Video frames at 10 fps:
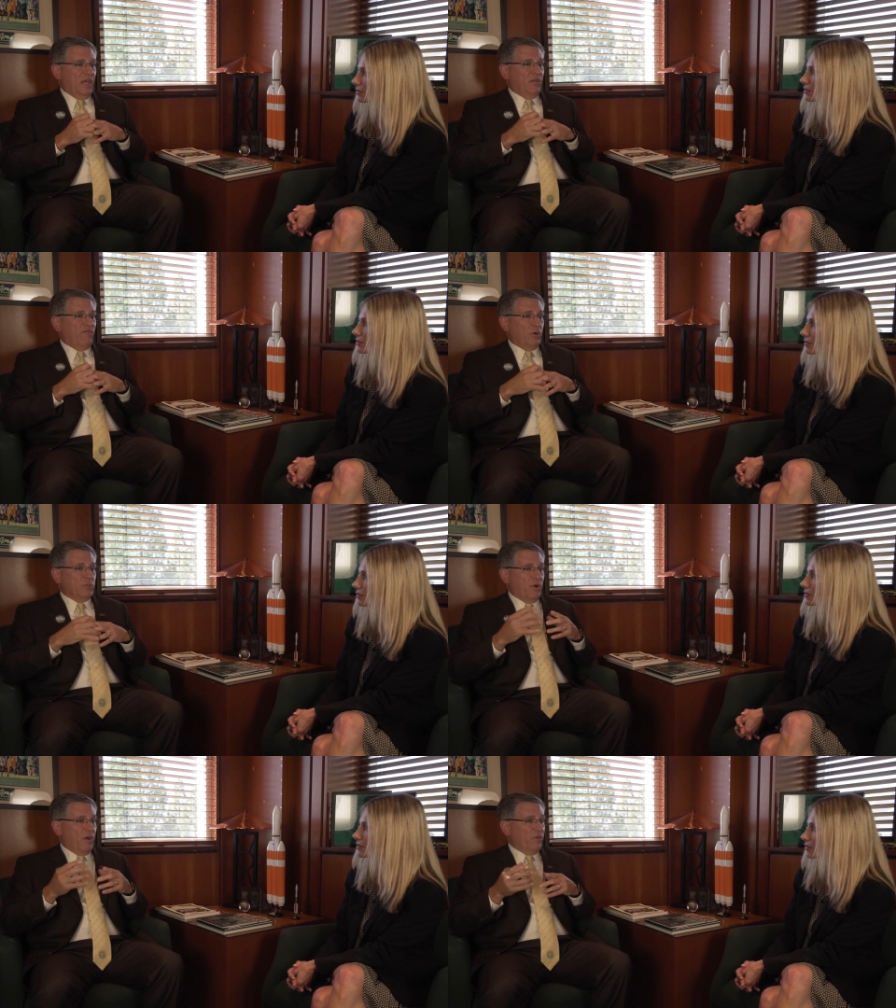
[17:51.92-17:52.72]
And
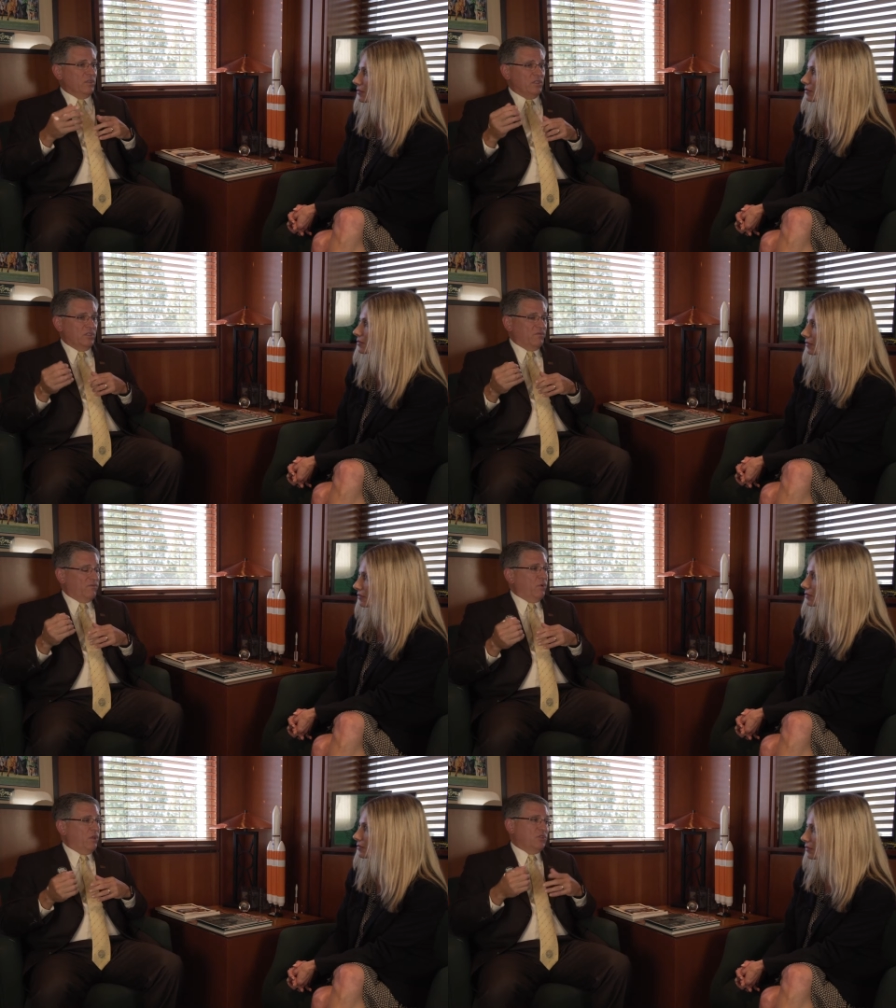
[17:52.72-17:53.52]
first preference is
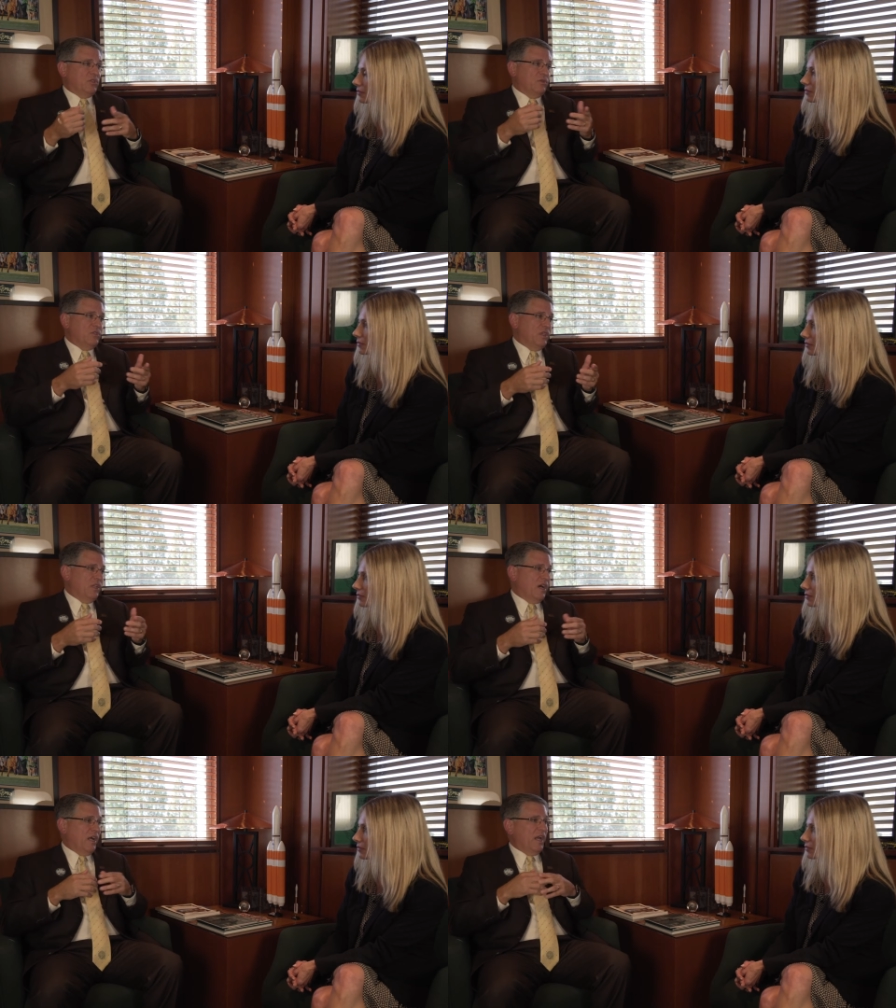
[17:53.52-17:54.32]
for those students
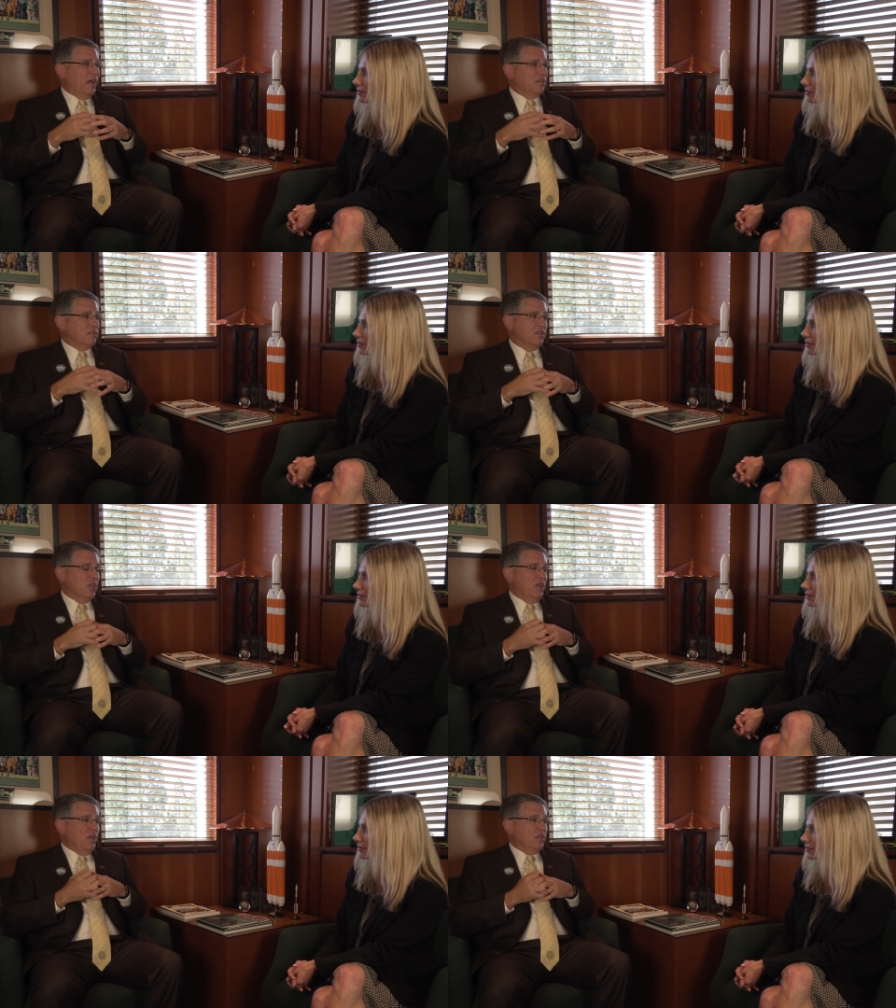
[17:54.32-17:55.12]
in the hothouse.
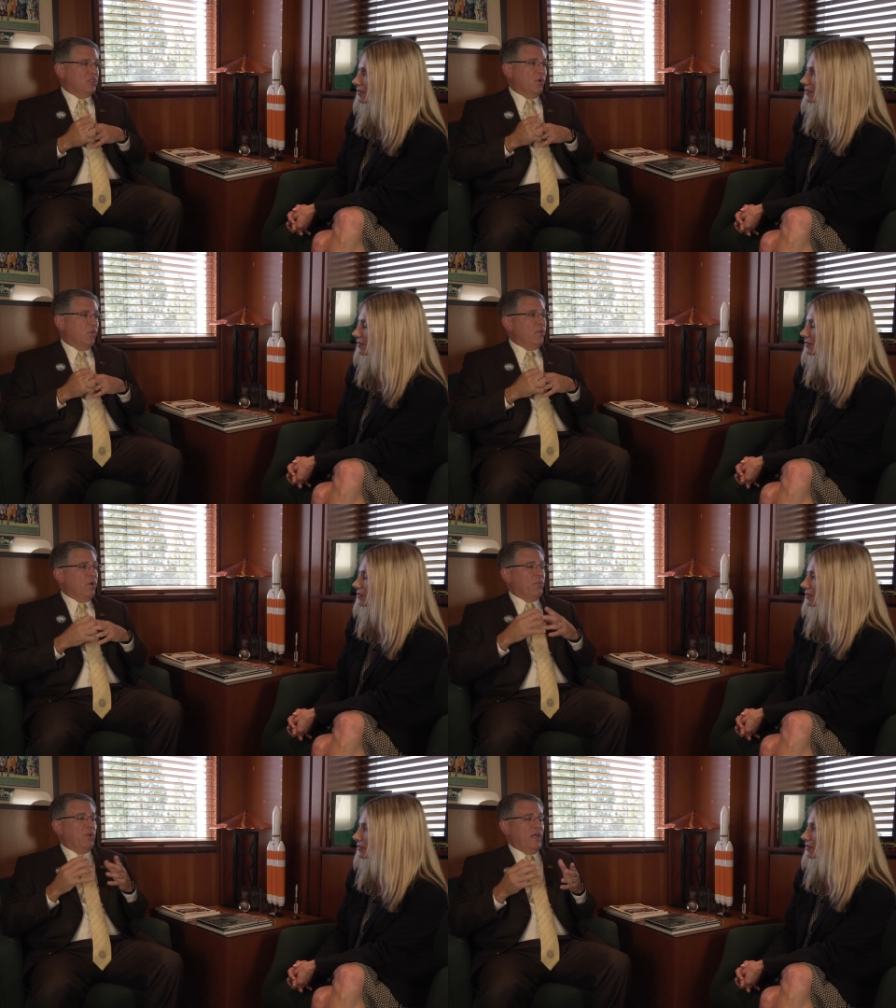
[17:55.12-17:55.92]
So we
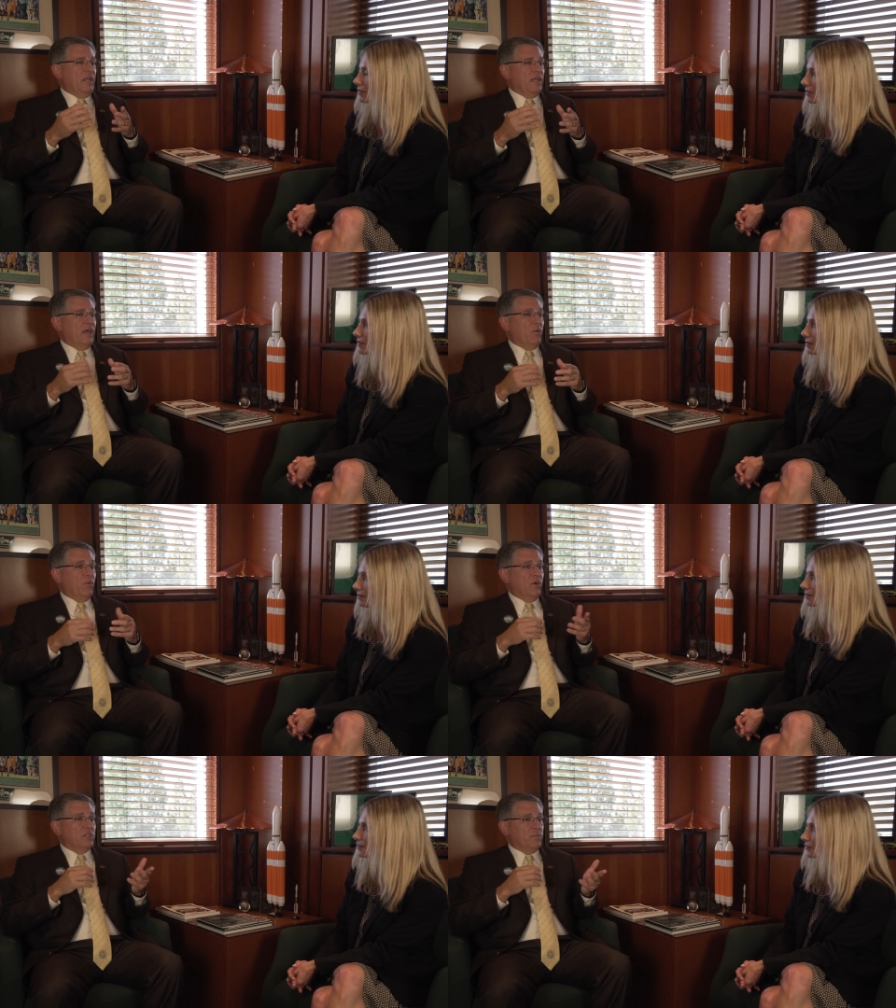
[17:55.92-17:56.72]
want to plan that.
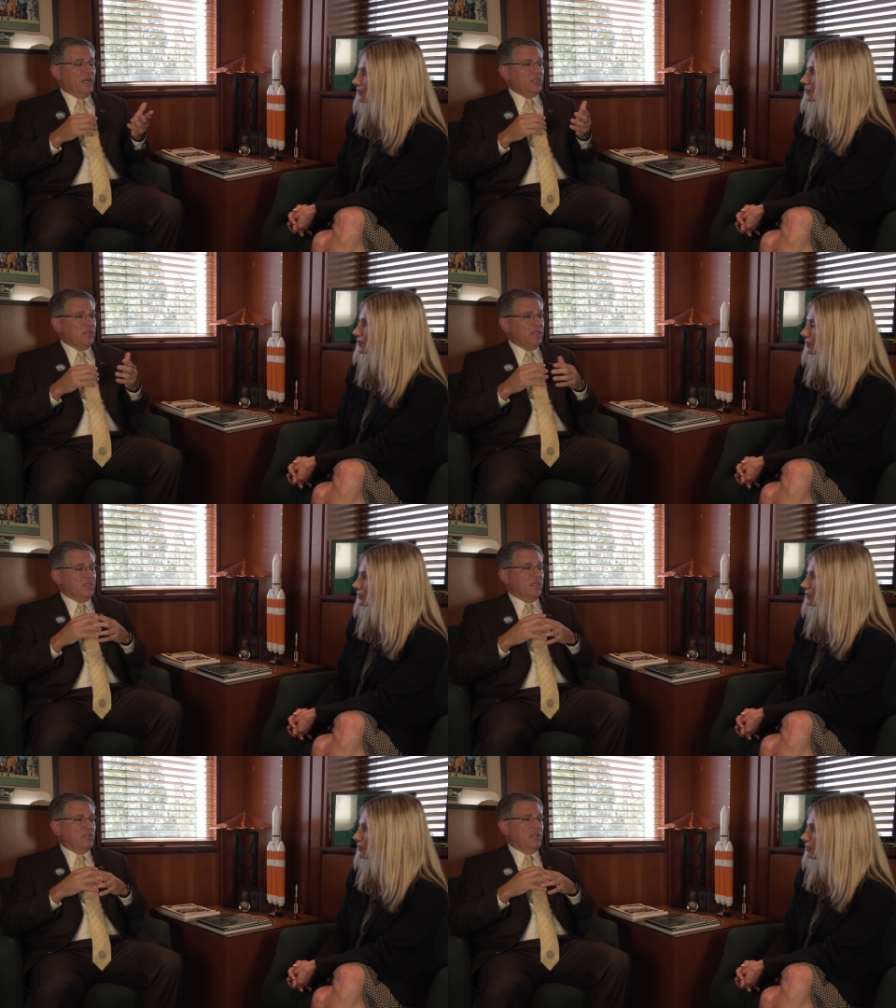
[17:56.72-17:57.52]
We're especially
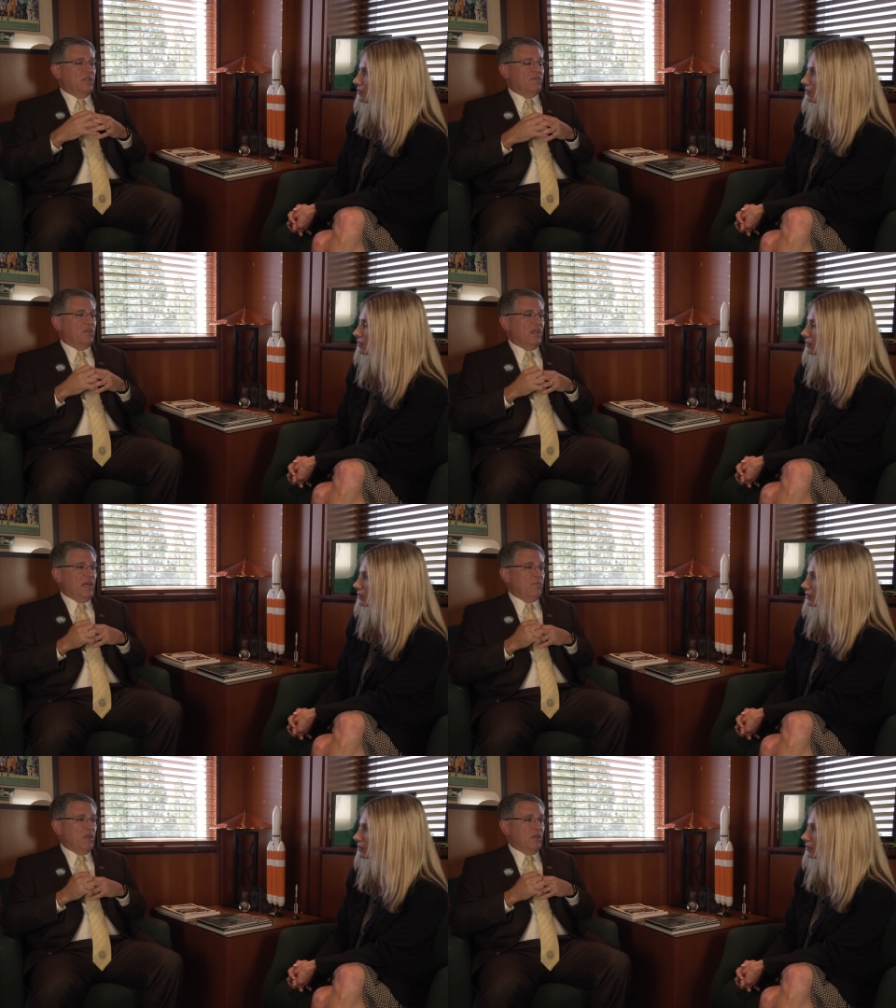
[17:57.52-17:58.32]
sensitive to
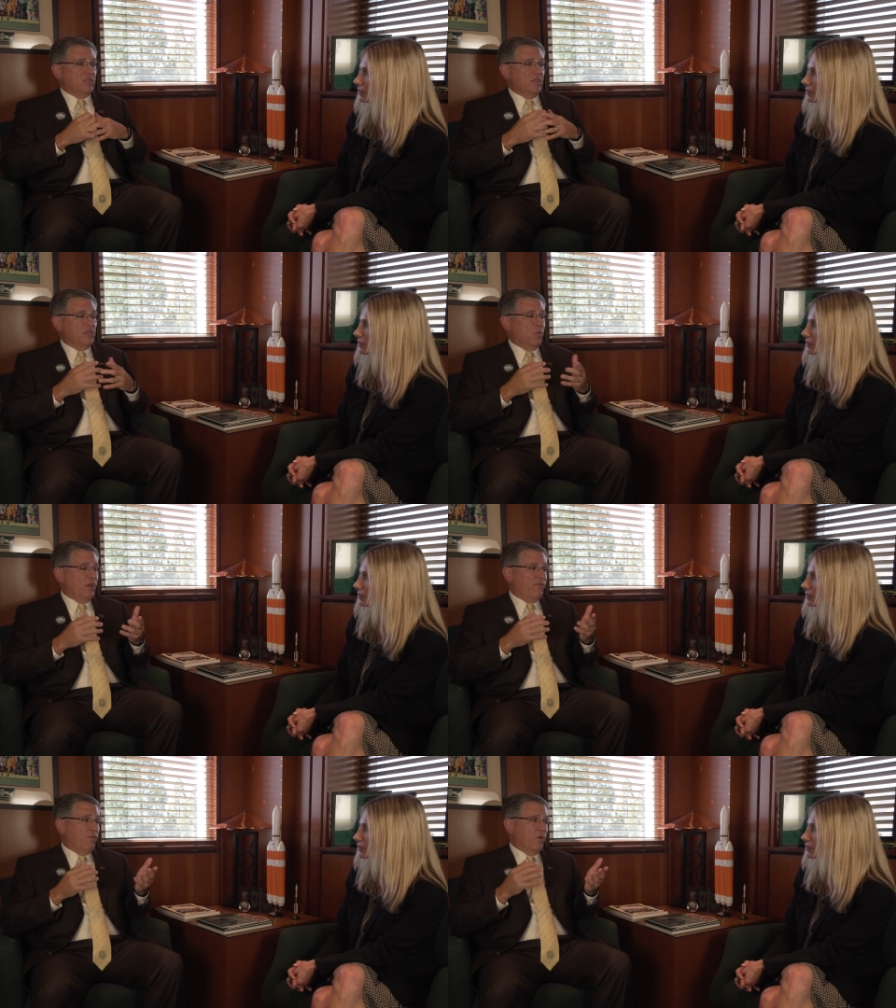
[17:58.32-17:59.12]
that because in
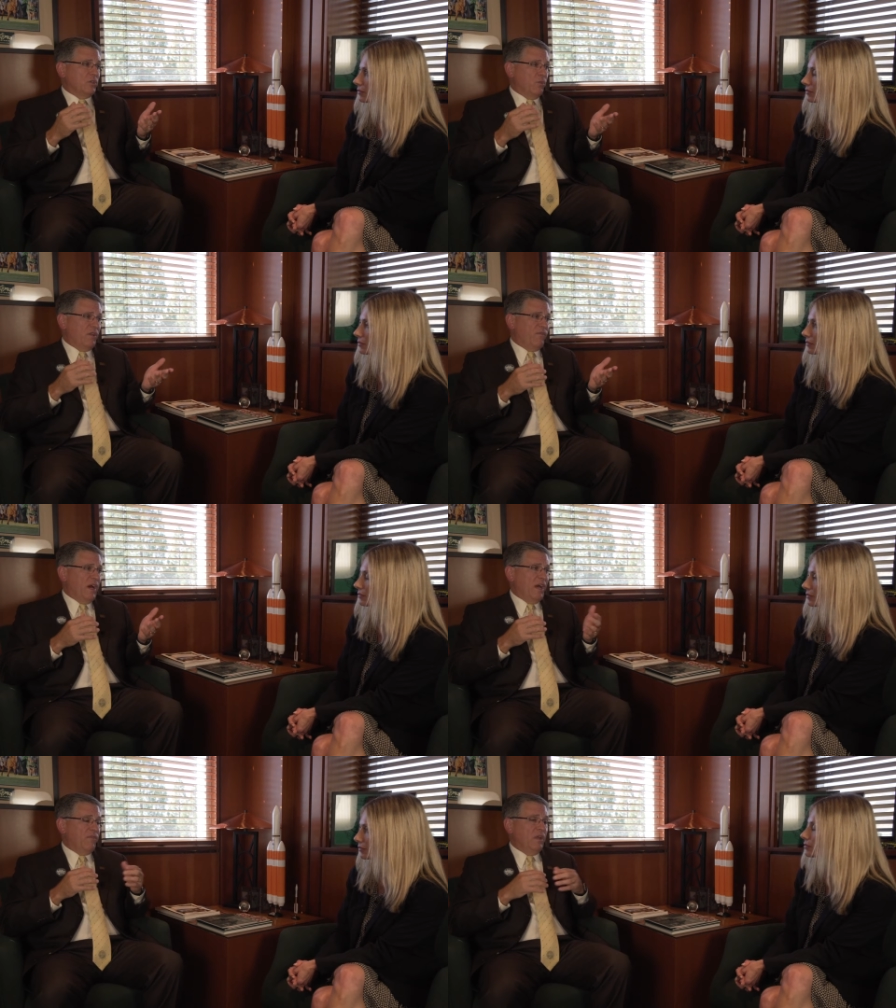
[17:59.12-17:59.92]
24,
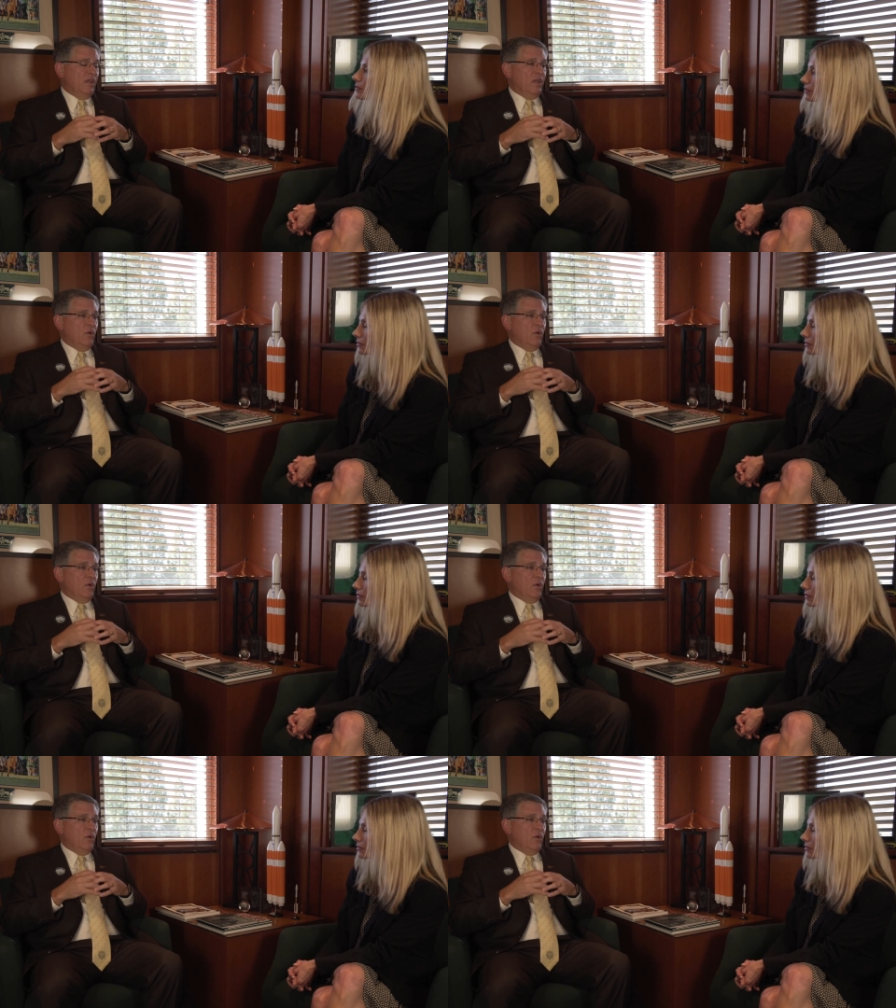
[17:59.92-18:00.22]
25,